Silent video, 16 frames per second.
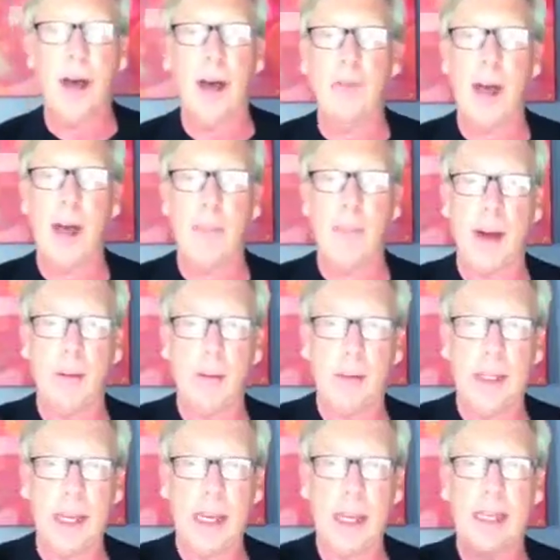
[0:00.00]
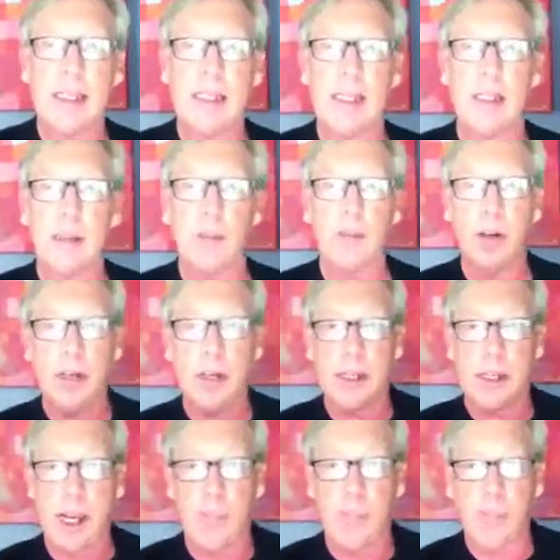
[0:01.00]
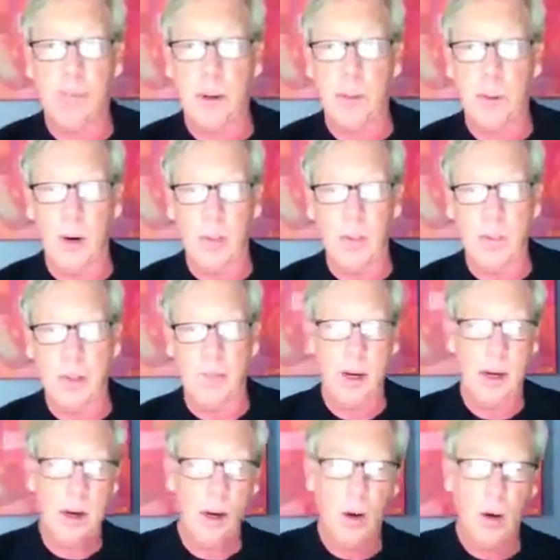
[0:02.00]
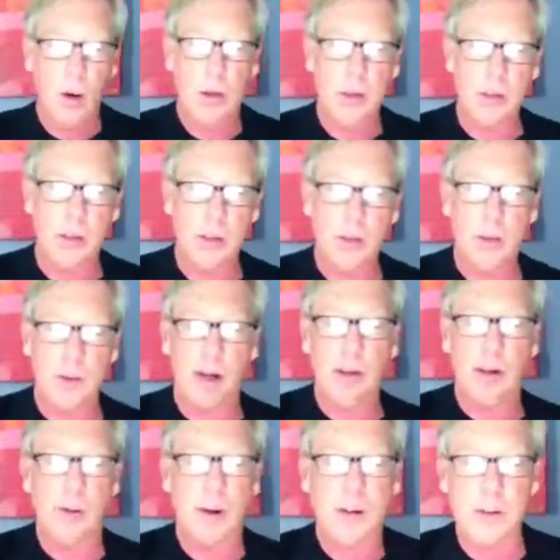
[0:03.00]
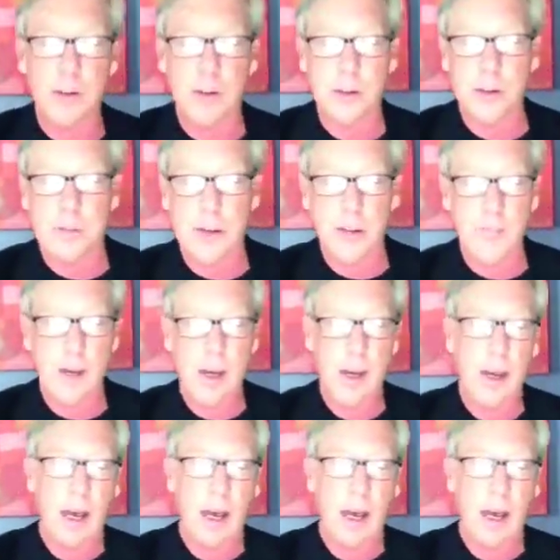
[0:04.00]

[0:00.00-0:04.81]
I've got my linking system where you can set up for an appointment, or you can just direct the questions to me.